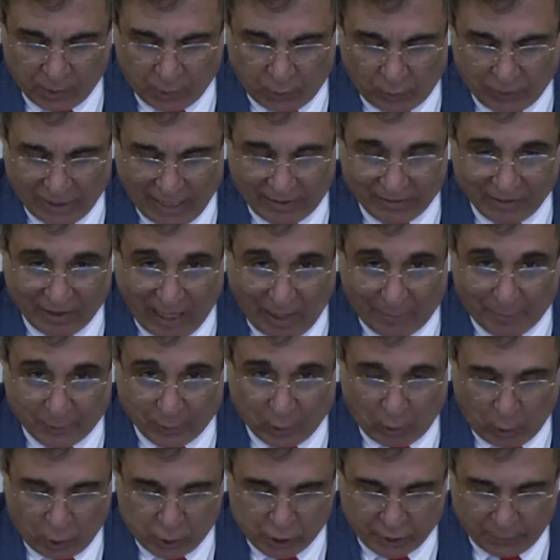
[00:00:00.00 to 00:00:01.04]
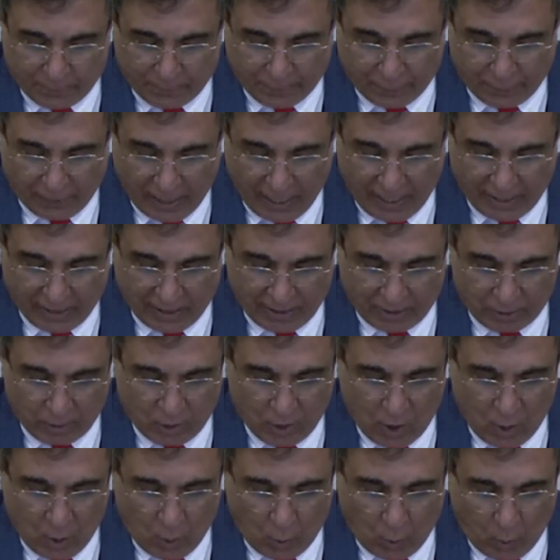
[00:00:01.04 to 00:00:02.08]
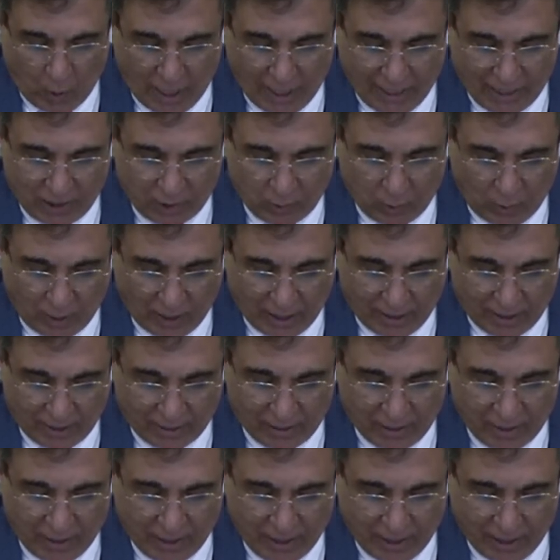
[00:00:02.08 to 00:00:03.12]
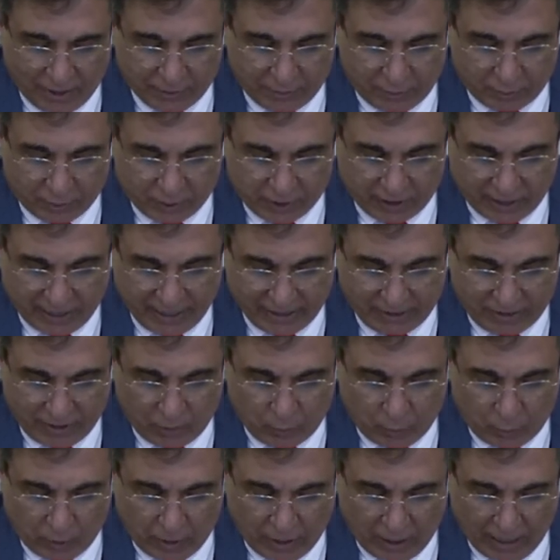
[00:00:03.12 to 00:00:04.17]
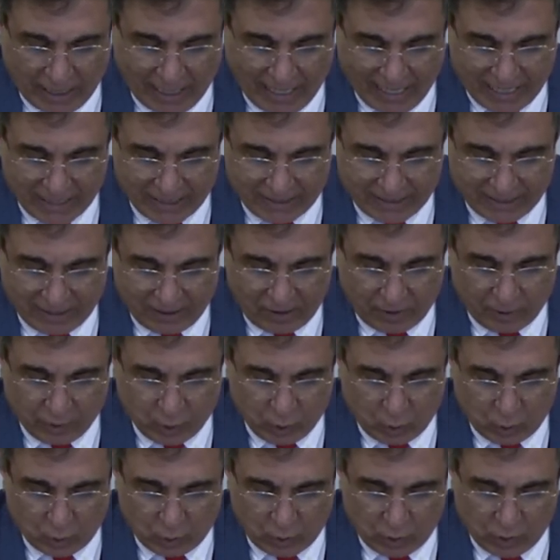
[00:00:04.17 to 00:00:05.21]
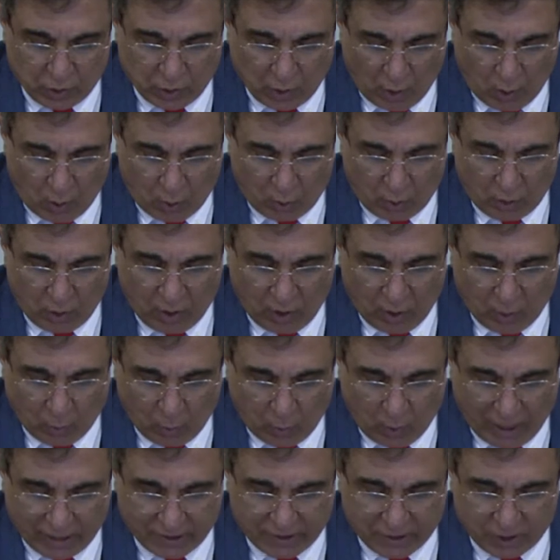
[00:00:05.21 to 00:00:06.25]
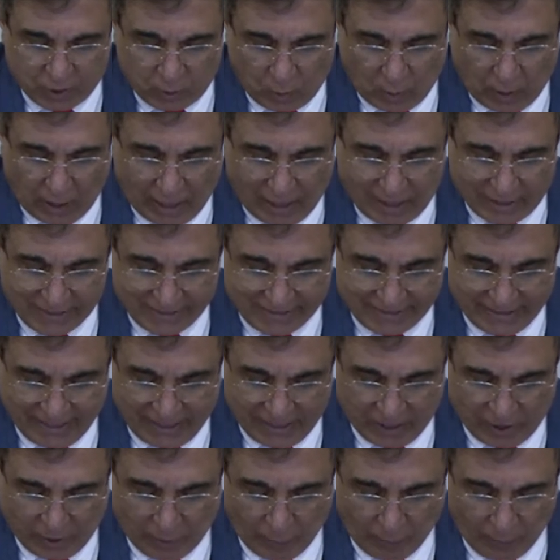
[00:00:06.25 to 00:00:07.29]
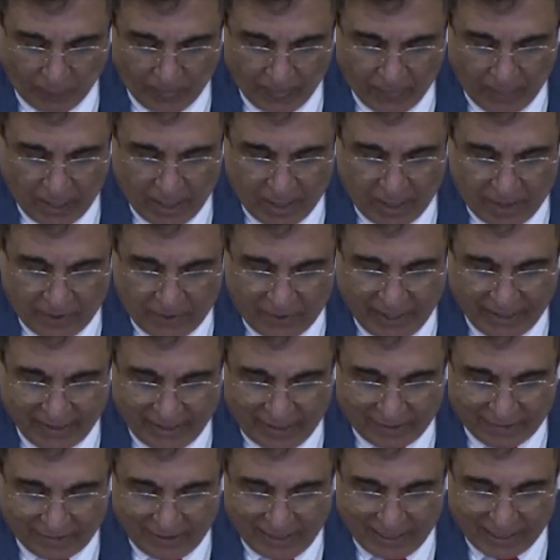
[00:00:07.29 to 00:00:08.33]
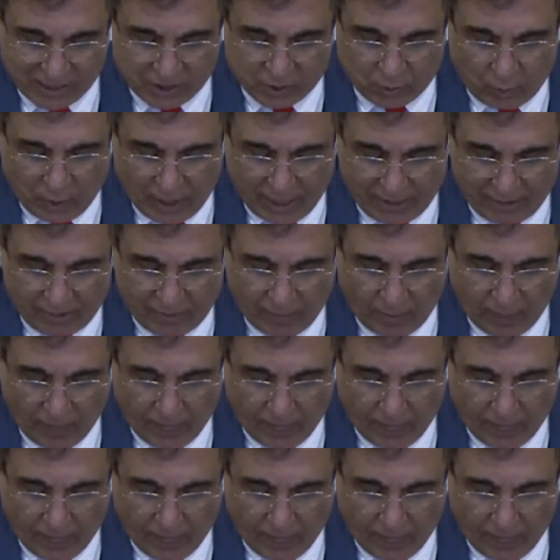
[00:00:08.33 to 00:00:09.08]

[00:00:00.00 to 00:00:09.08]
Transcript: do not approach prayer while you are intoxicated uh, until you know what you are saying. Then at last, one